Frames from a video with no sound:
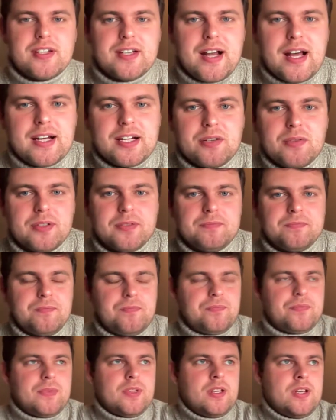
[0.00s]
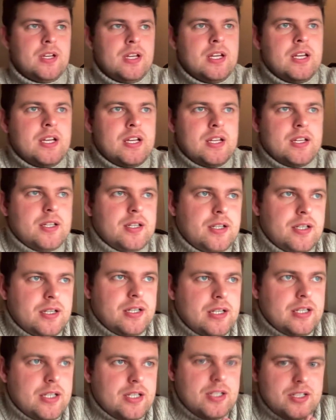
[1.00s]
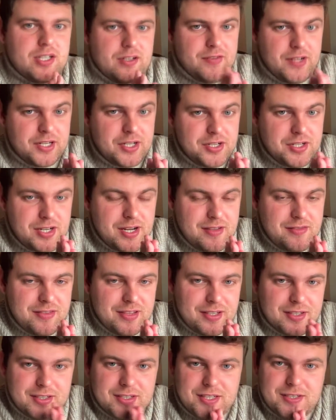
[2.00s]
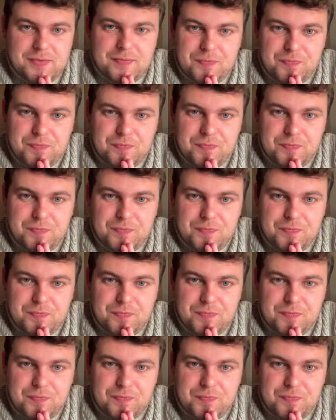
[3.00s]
inadequate. So Wittgenstein thinks